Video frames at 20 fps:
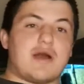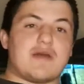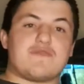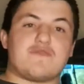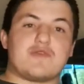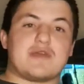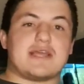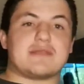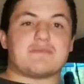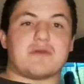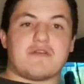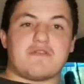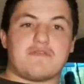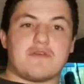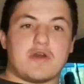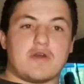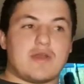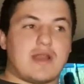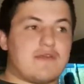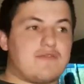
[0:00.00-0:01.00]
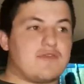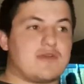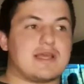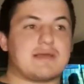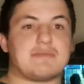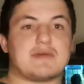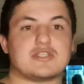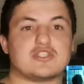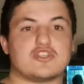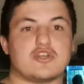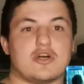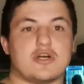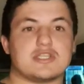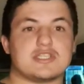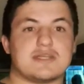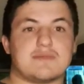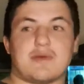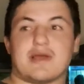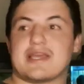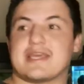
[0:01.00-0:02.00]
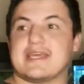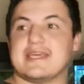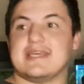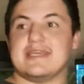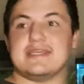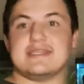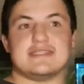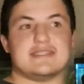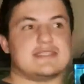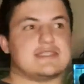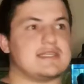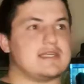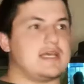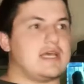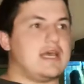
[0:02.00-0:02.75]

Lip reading: forget my phone, I forget my charger, my keys,